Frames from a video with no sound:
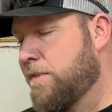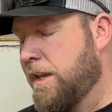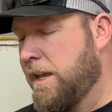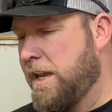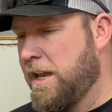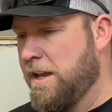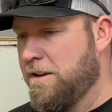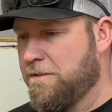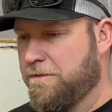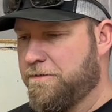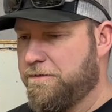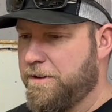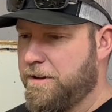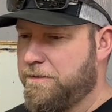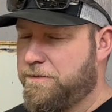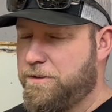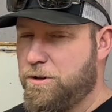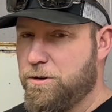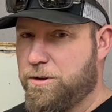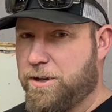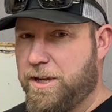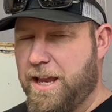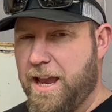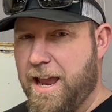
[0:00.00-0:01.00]
If
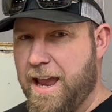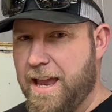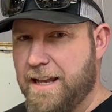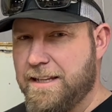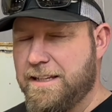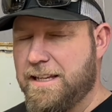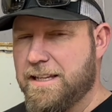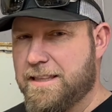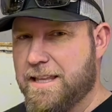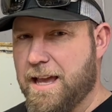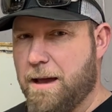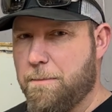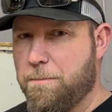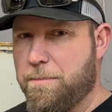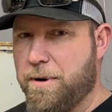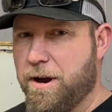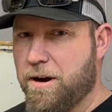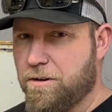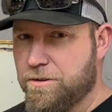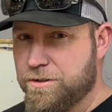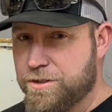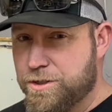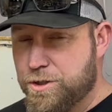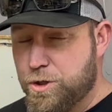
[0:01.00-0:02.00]
you can't get that
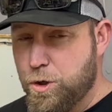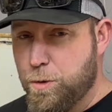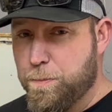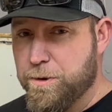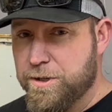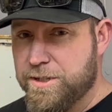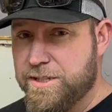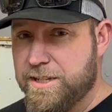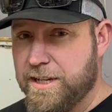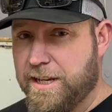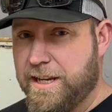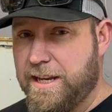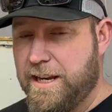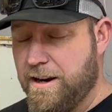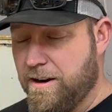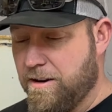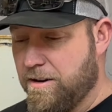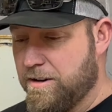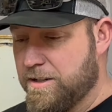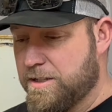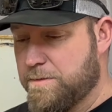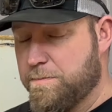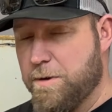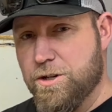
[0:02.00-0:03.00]
barrel super secure,
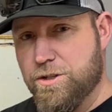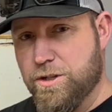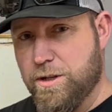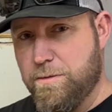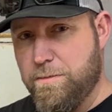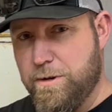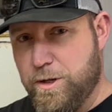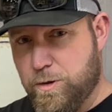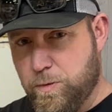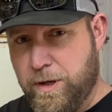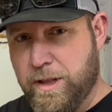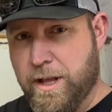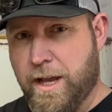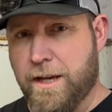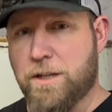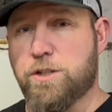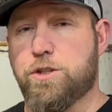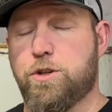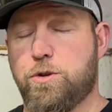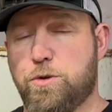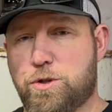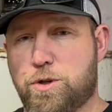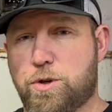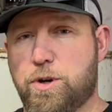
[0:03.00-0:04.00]
especially between like
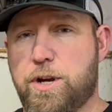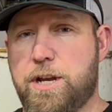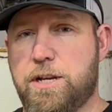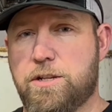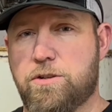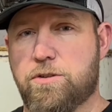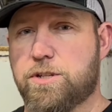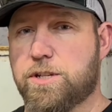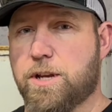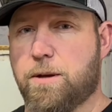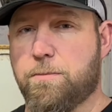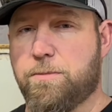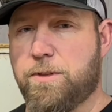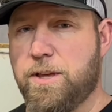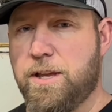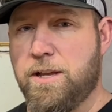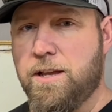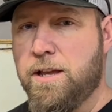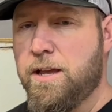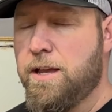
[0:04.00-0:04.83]
two trees or something,